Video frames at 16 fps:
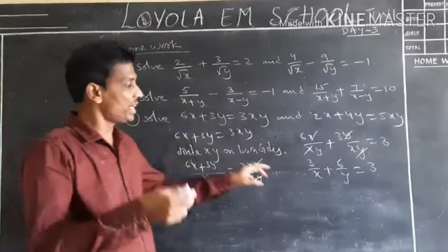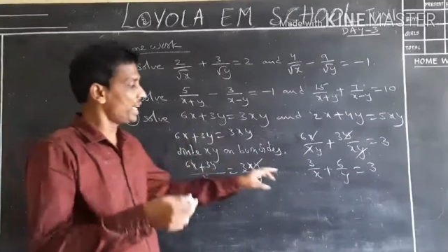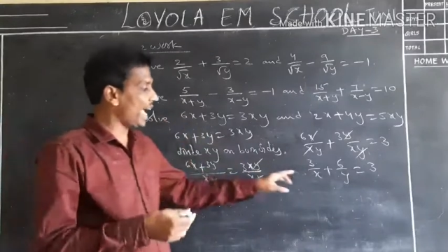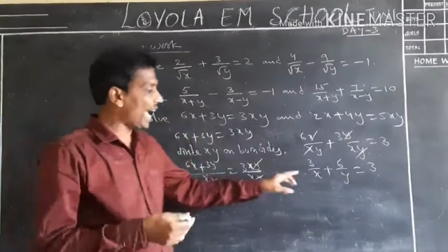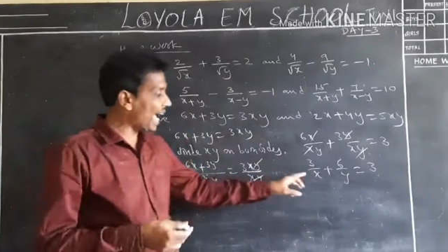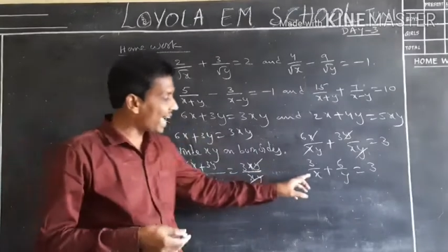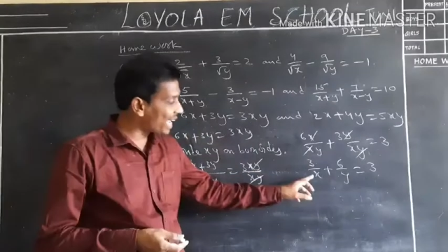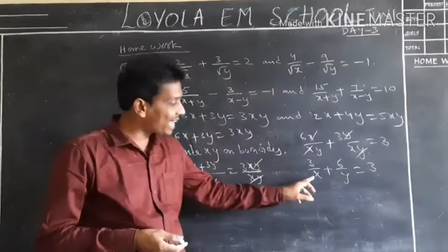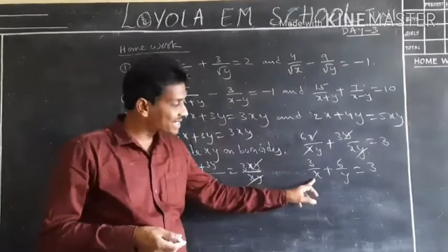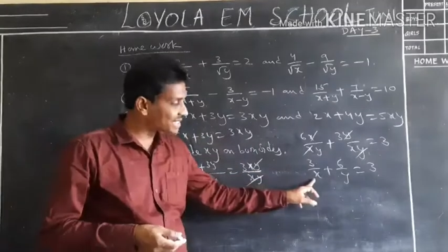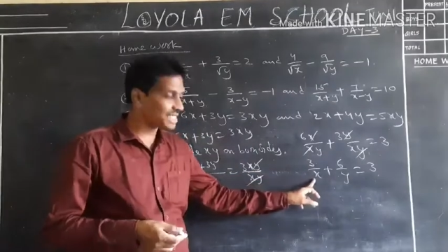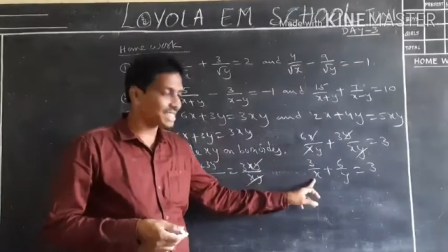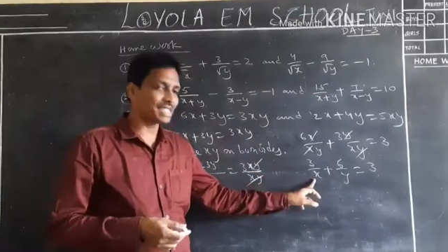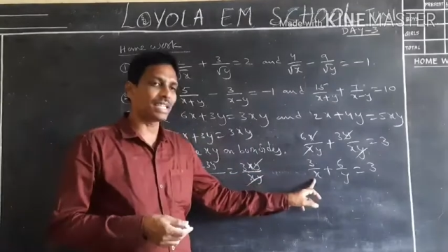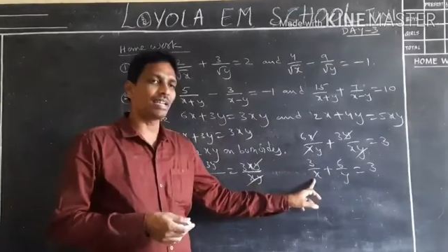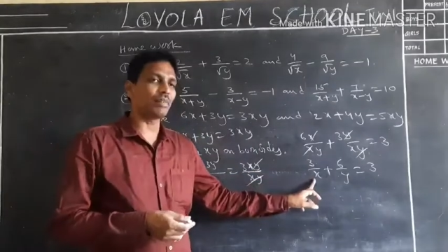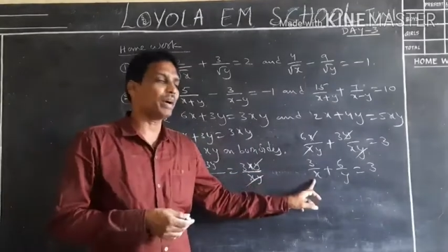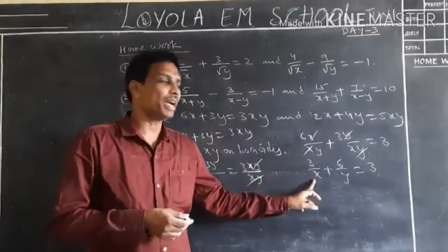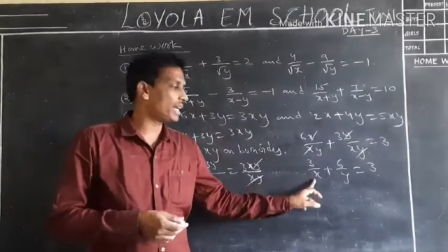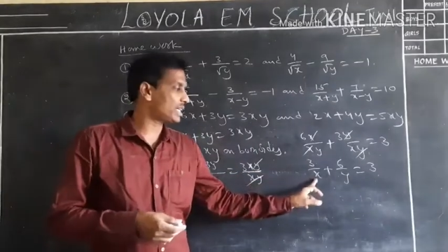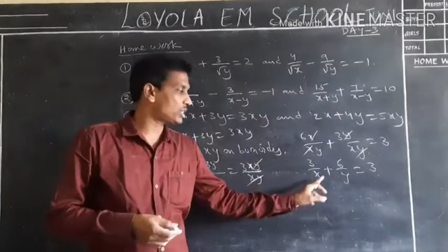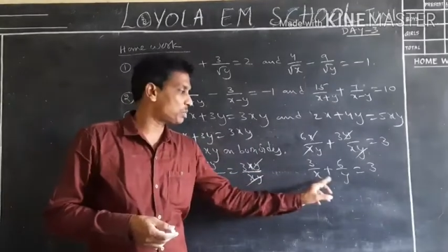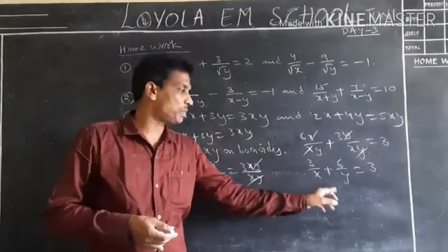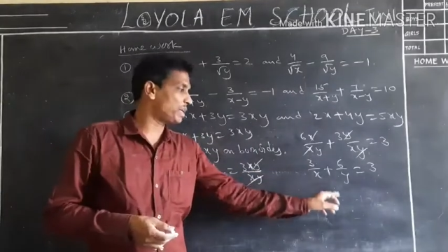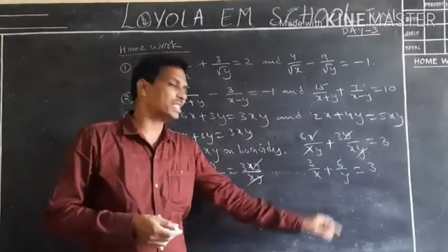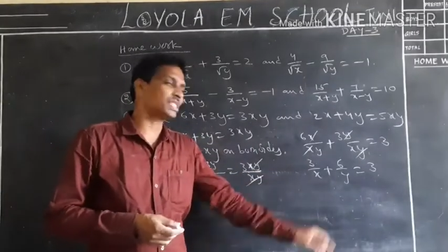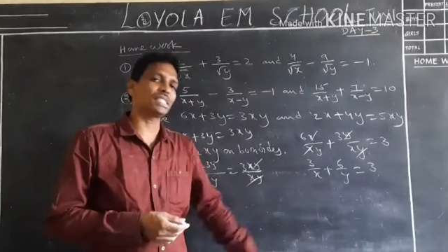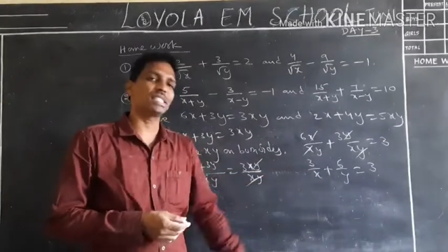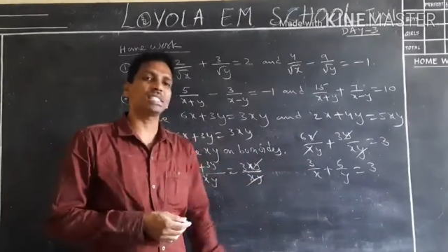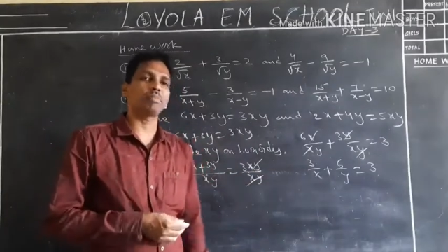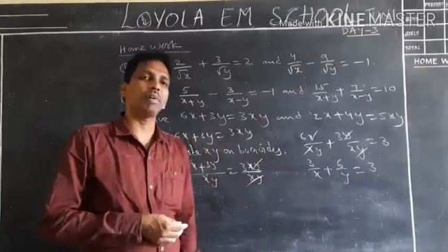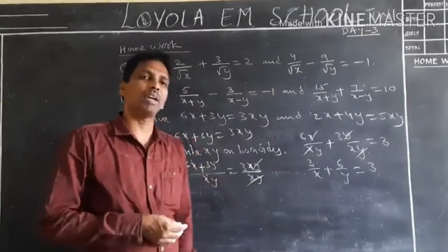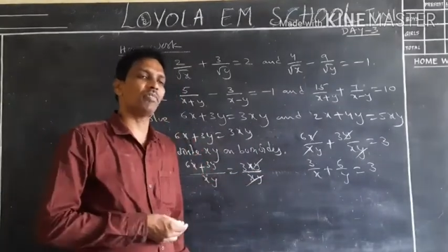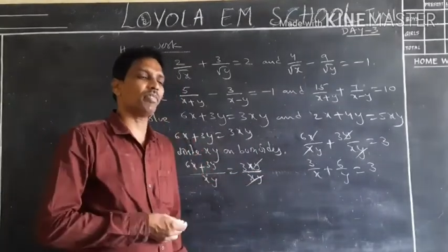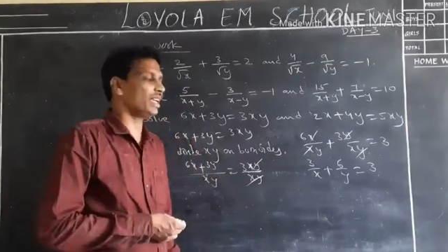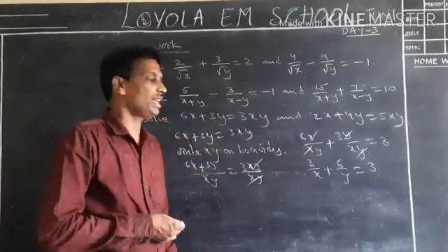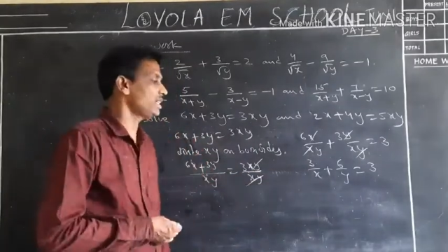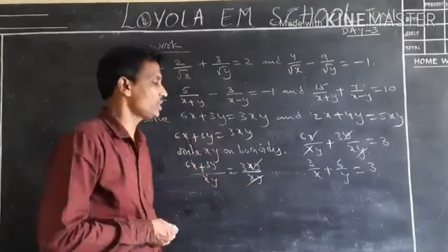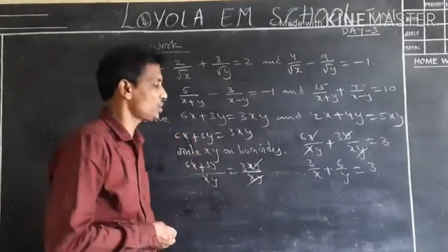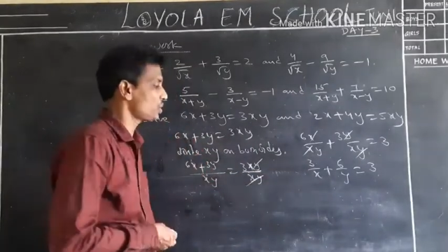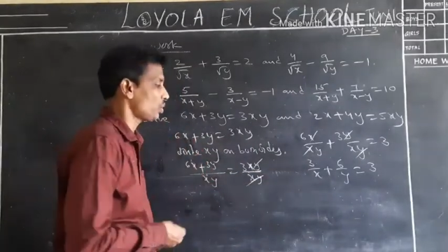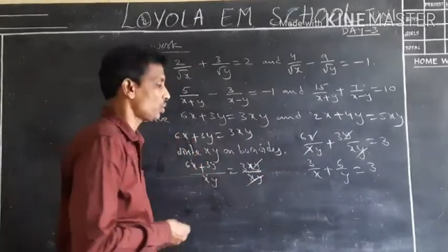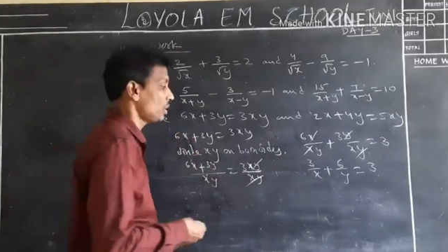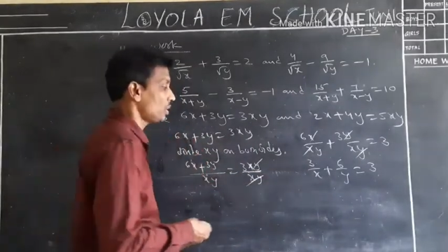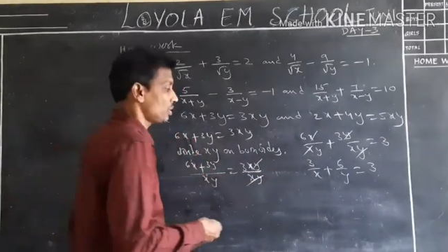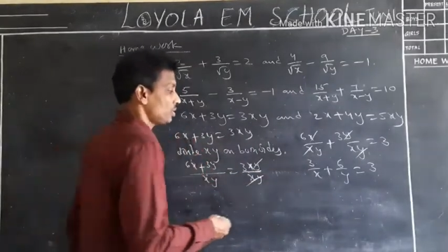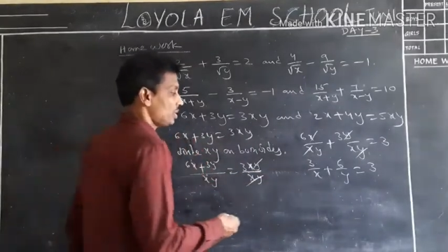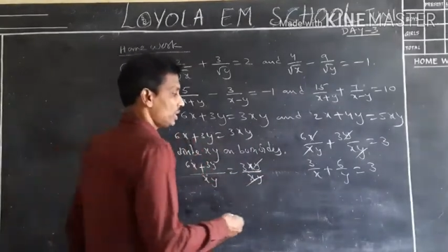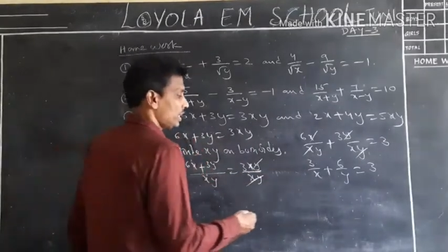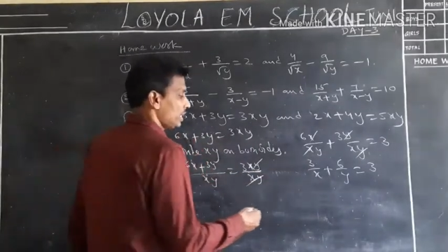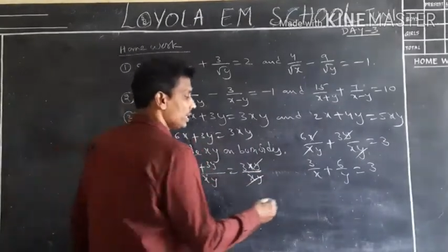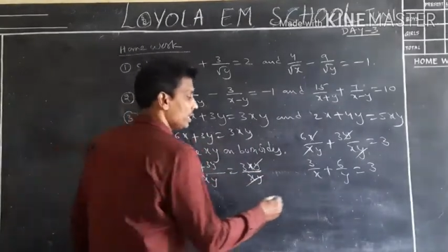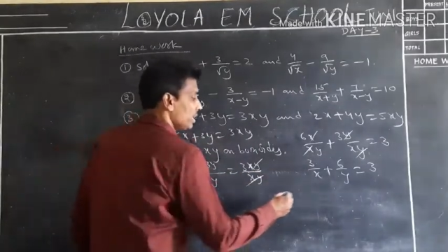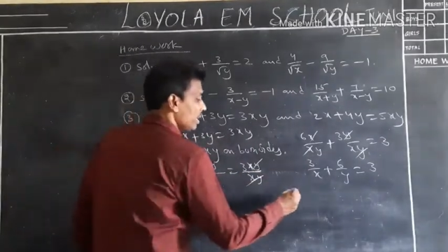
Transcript: as 3 by x plus 6 by y is equal to 3.